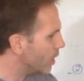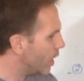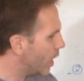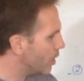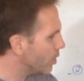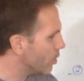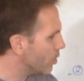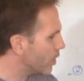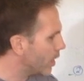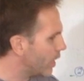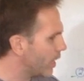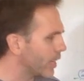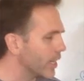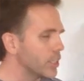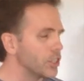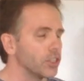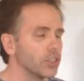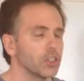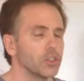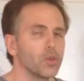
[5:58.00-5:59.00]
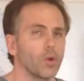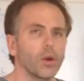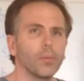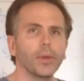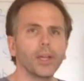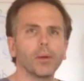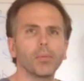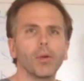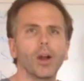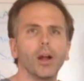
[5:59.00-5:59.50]
other than I guess you're
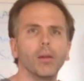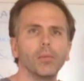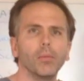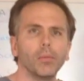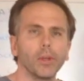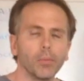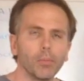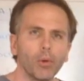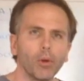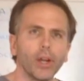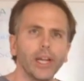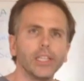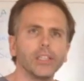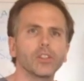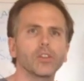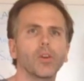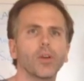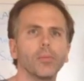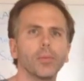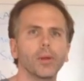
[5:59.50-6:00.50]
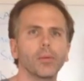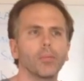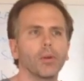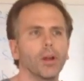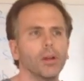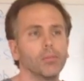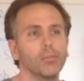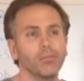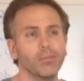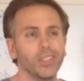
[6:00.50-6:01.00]
storming a problem, you're brainstorming a
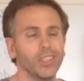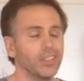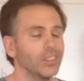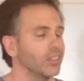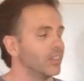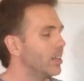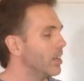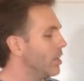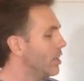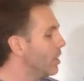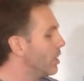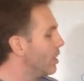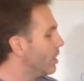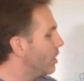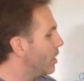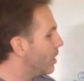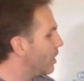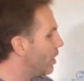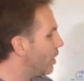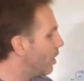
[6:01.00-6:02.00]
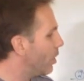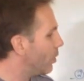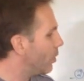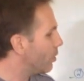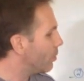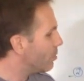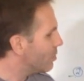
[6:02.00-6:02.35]
problem, you're, you know,